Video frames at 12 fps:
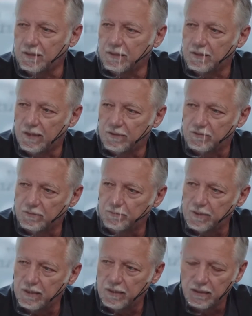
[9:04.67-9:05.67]
could ever
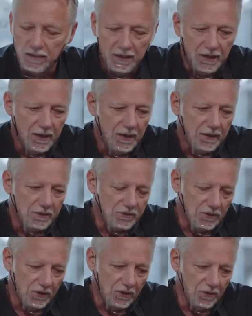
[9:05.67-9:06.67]
be.
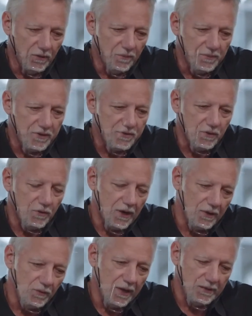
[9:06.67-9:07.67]
So when
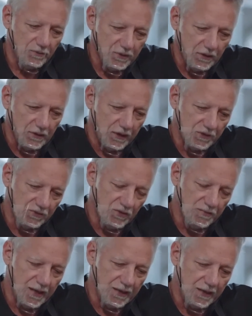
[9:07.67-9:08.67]
I went with a large
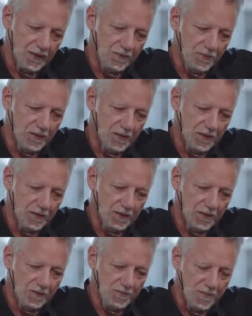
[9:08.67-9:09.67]
format camera,
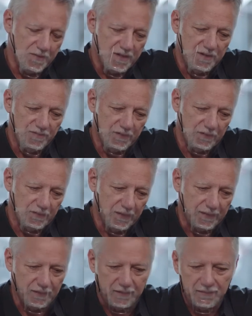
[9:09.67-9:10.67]
I remember even
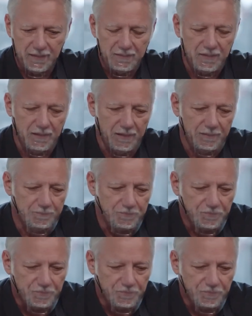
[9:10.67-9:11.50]
like at that time,